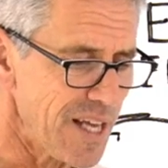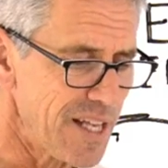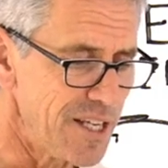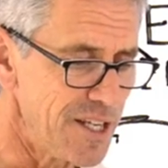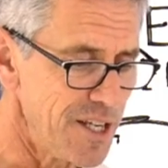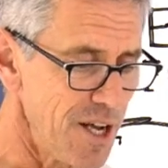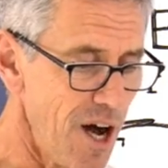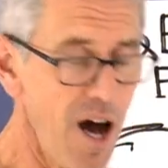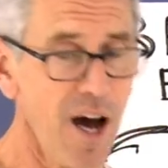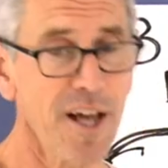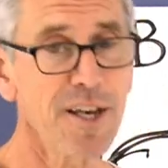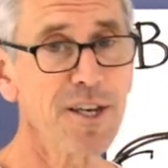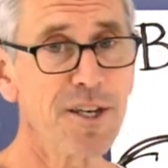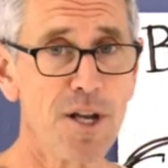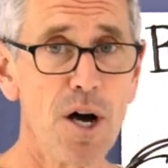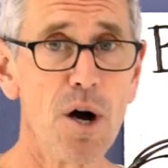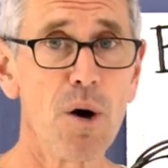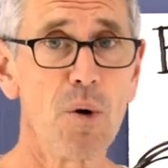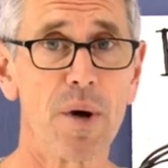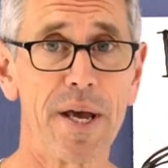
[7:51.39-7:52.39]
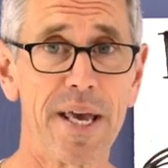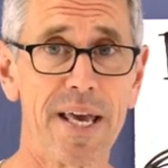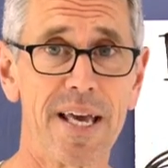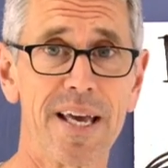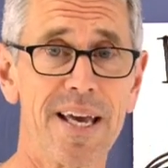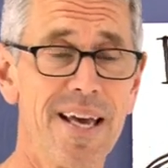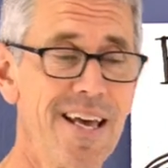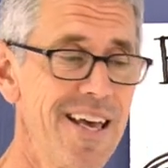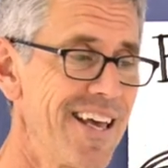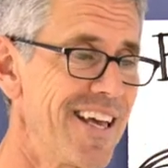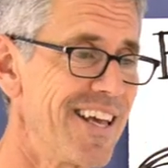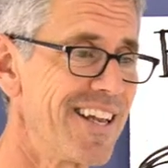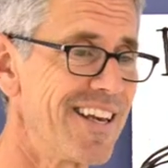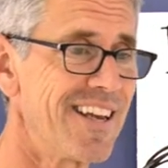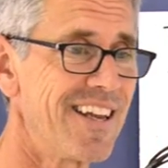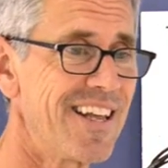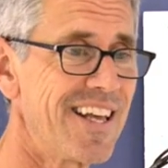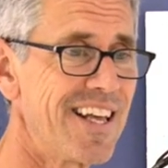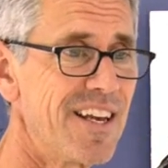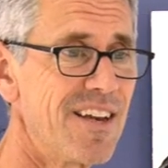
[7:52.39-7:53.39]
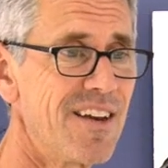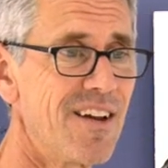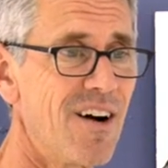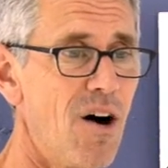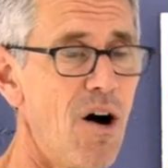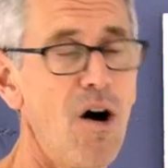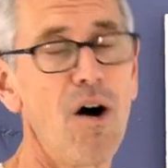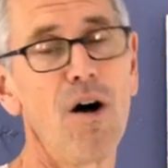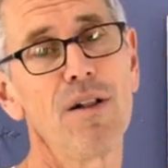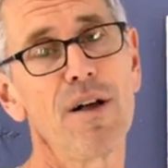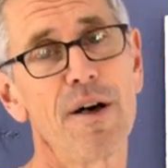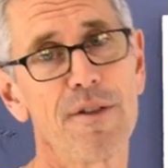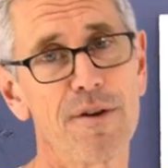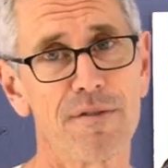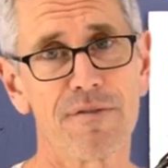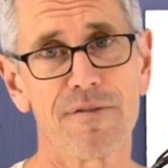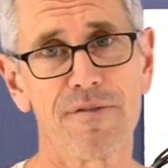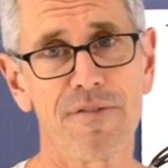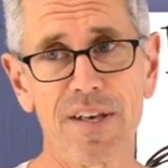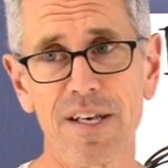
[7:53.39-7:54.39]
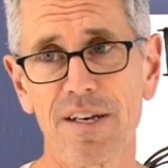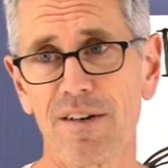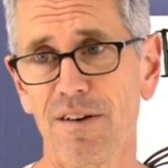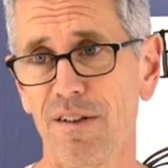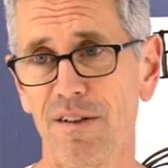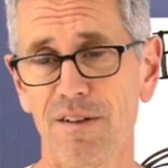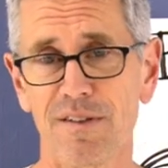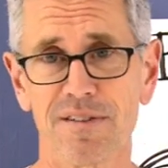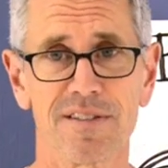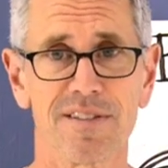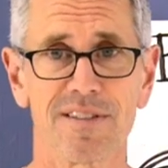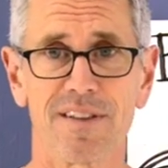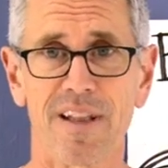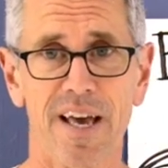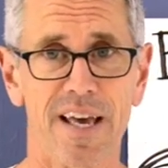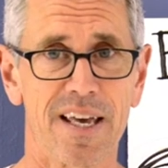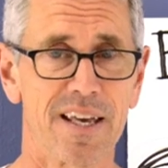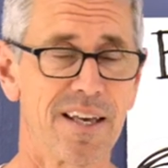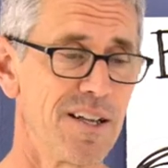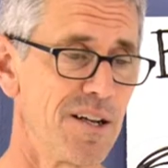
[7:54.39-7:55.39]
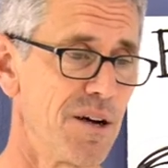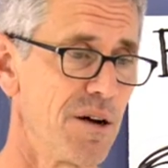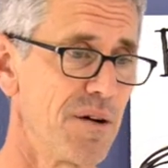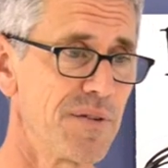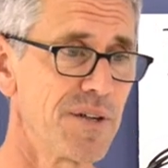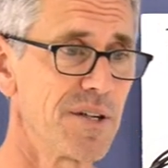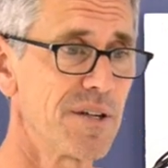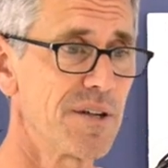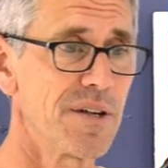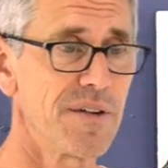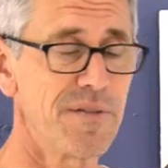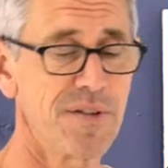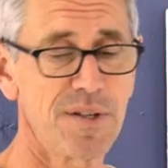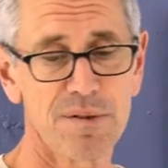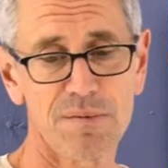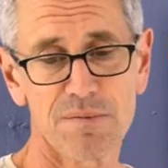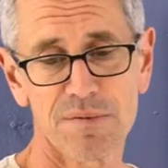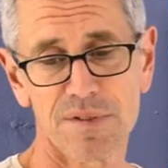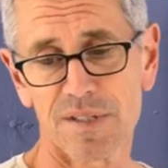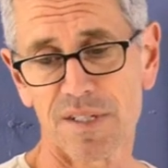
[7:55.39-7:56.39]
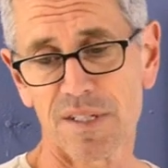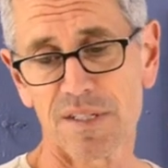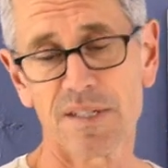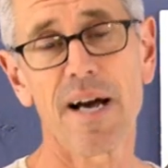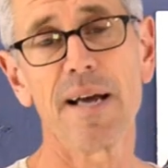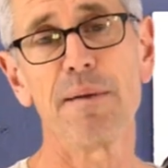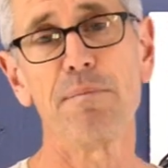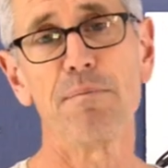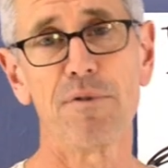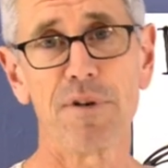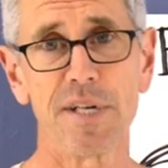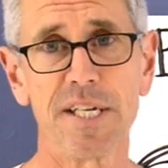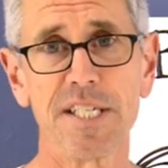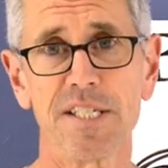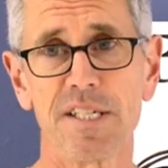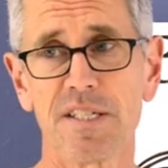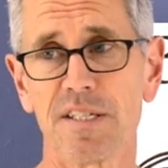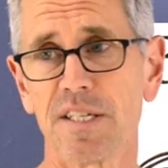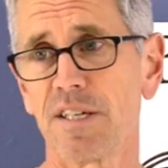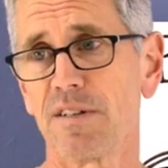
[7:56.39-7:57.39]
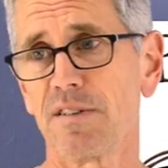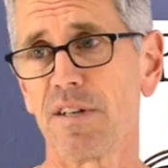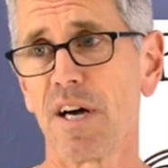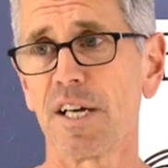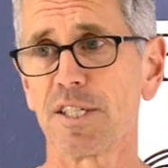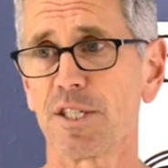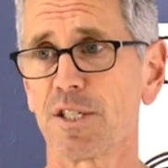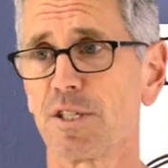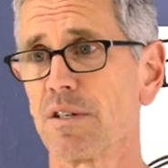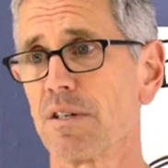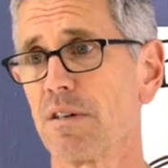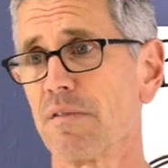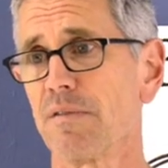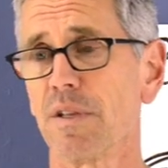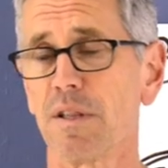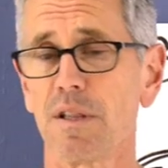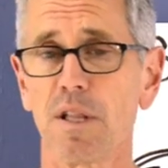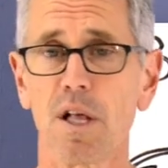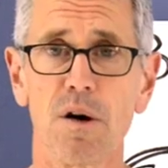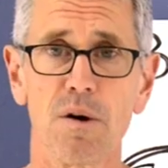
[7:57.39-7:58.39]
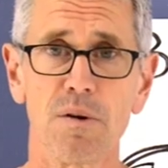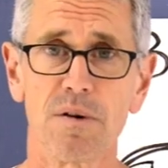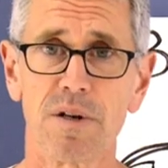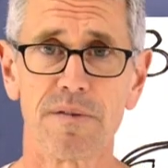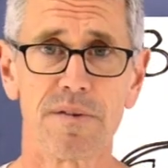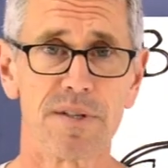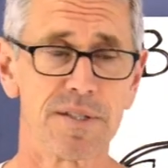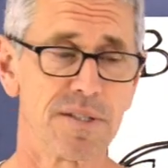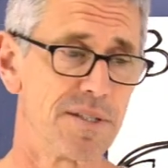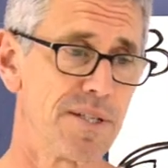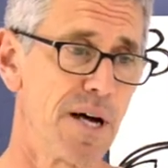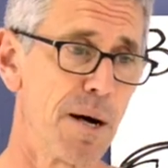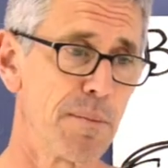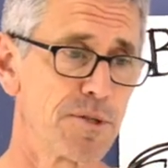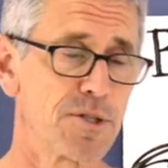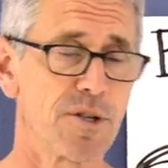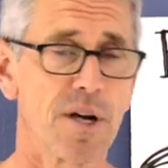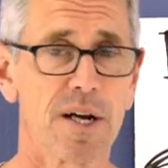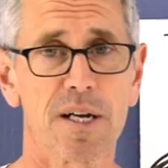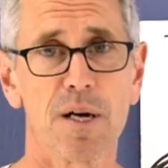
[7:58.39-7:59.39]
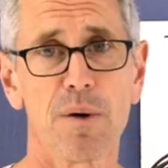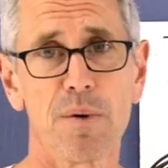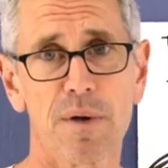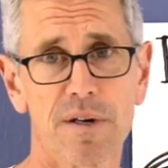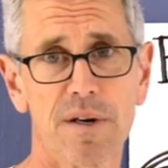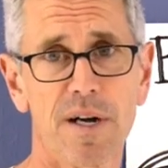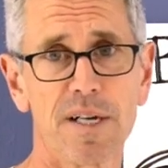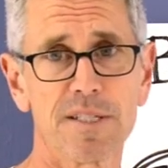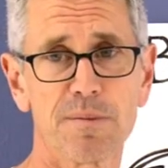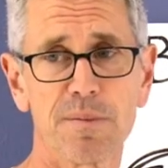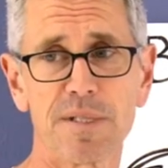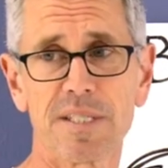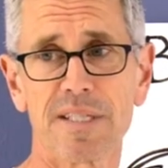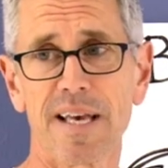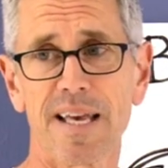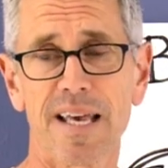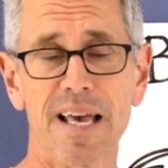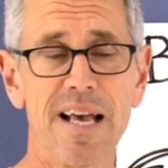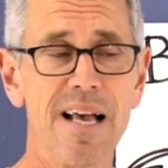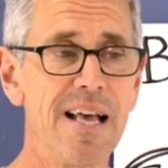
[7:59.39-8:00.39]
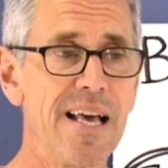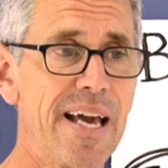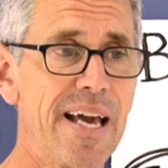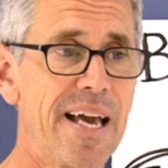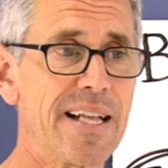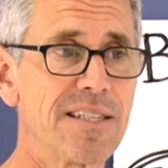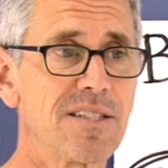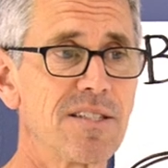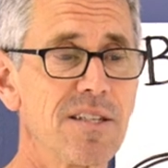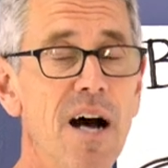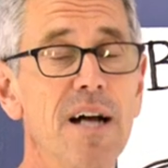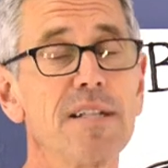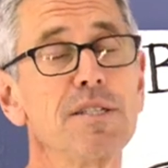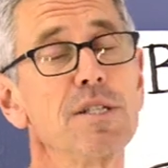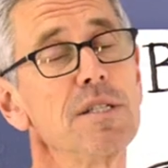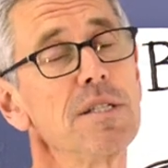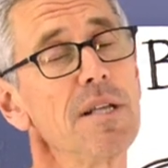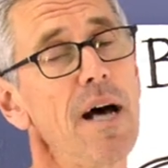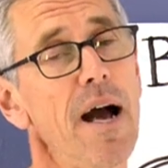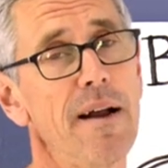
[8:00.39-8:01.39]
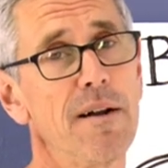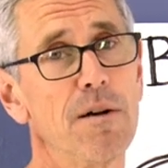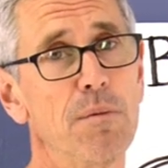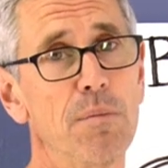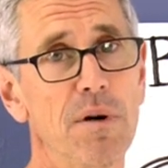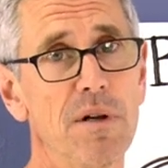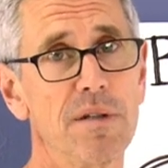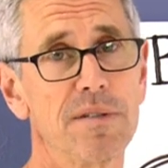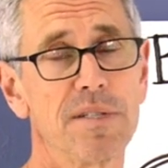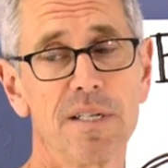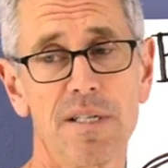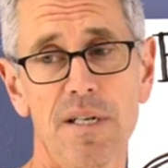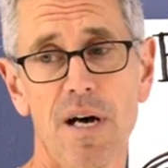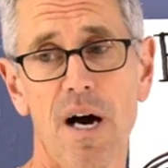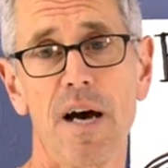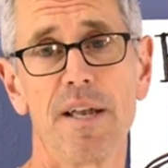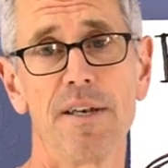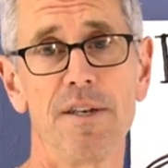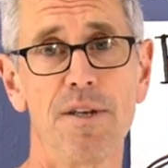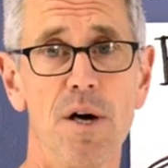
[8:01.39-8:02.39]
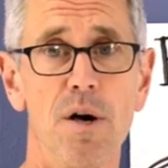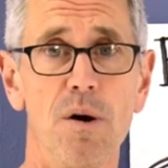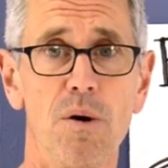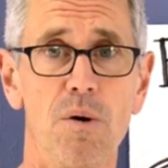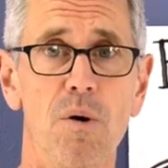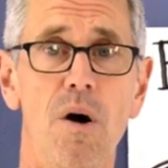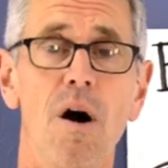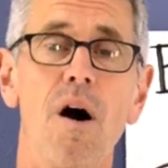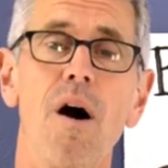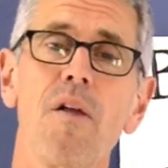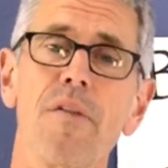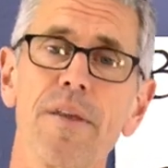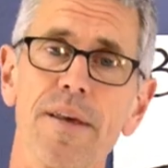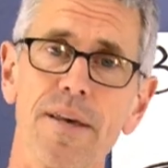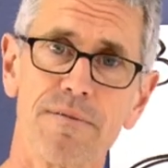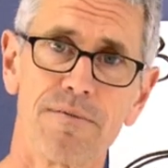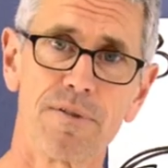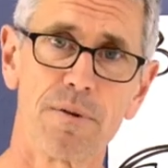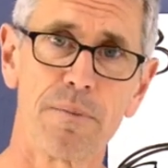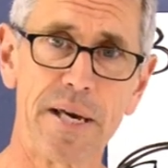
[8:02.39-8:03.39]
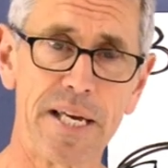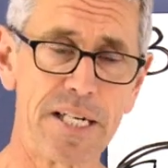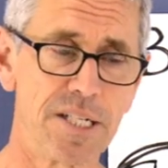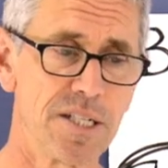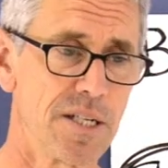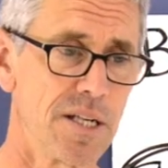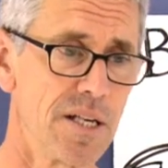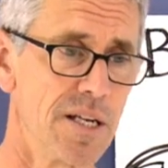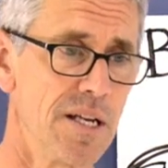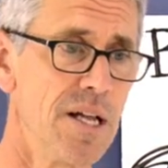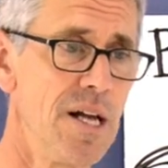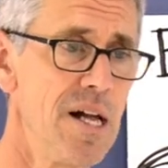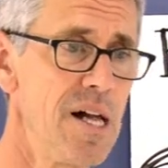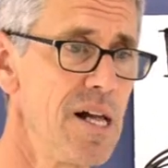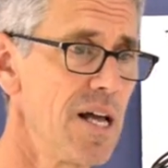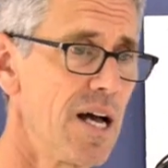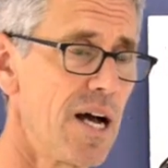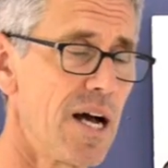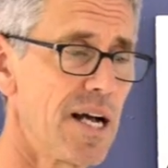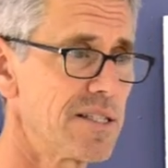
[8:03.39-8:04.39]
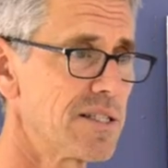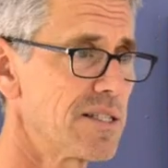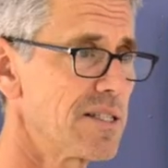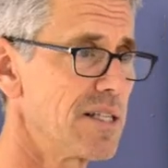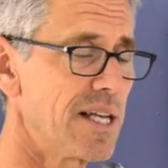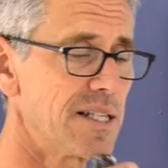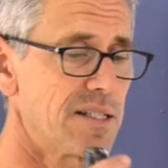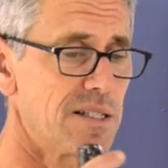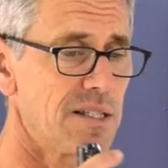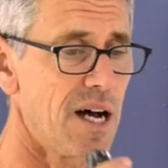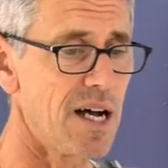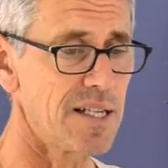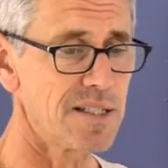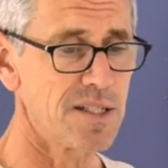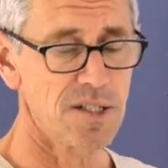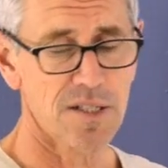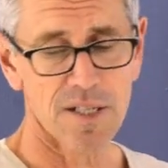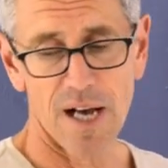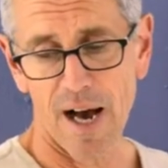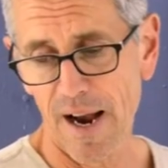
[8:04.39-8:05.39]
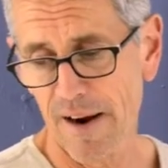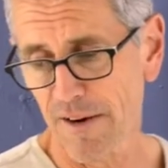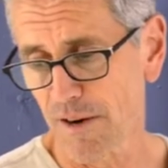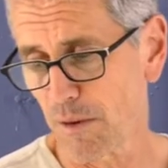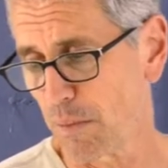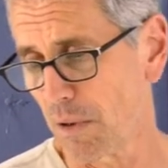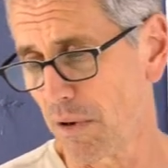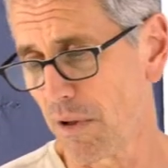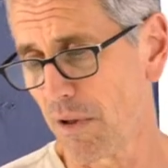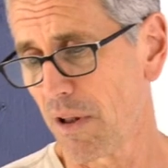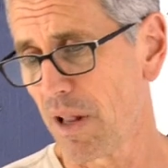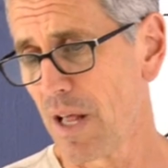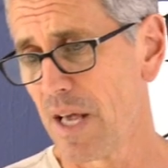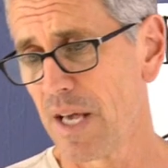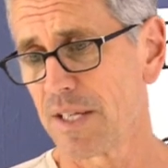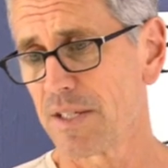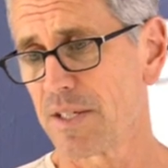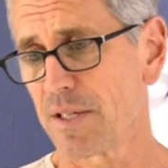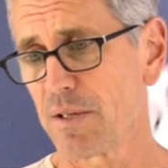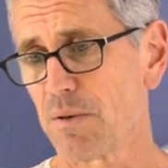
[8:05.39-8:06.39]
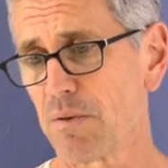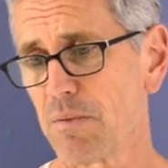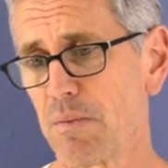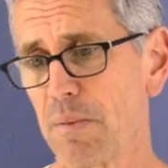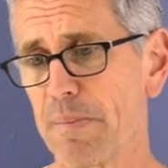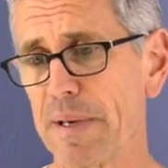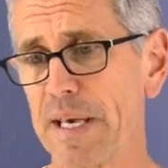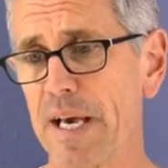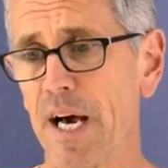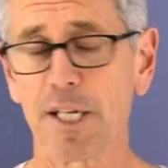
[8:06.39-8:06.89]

not knowing in all other fields, like, you know, if you design bridges and you're not sure of the load of a dump truck going across the bridge, like, it's not desirable to not know all the information. It's not desirable to be